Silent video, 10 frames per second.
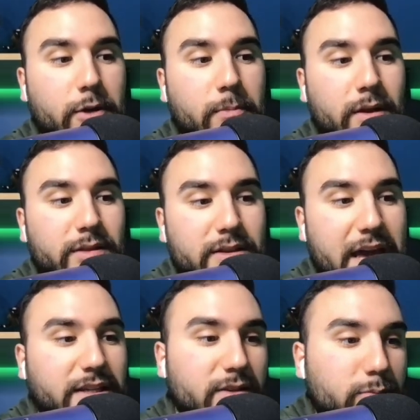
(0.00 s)
Monthly
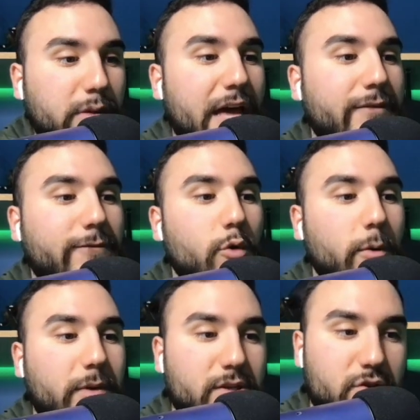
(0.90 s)
active
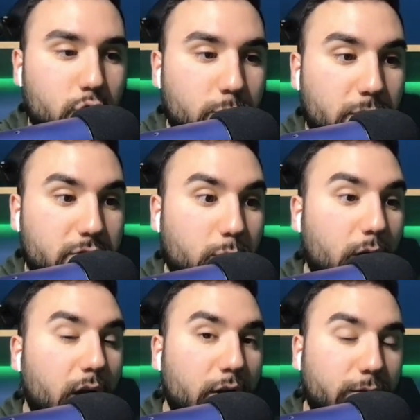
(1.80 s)
platform consumers were
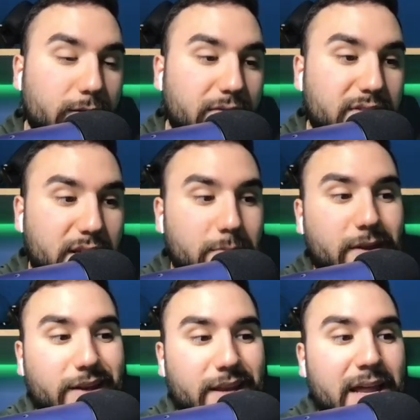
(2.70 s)
115
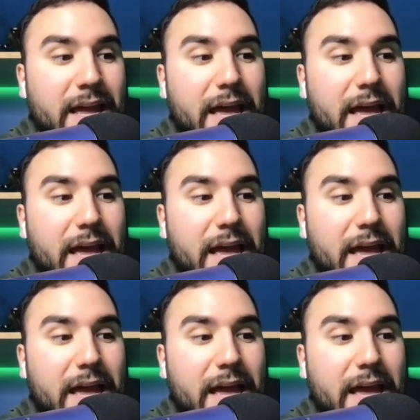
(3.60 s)
million,